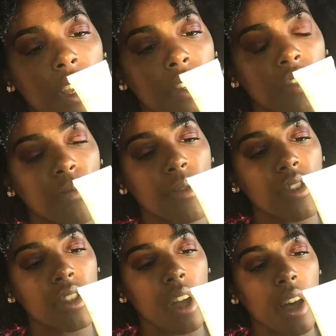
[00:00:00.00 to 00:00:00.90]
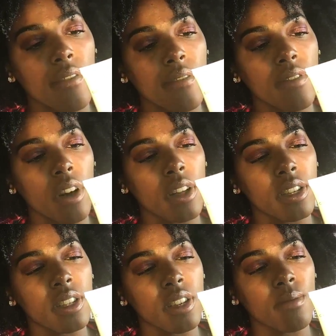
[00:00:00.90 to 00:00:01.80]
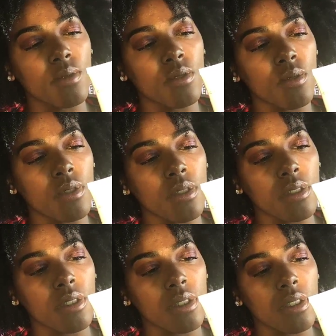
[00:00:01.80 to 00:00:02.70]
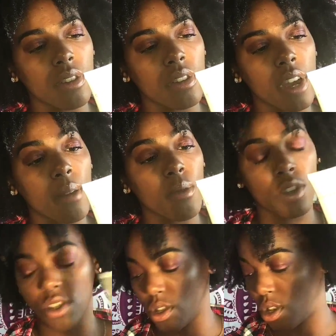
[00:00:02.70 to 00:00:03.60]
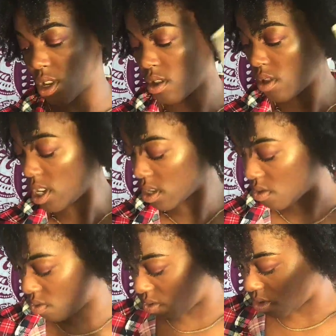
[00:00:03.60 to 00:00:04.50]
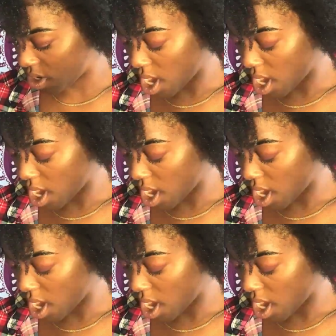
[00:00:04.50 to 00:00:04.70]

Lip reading: super soft and flawless airbrushed look. Oh, that's cool.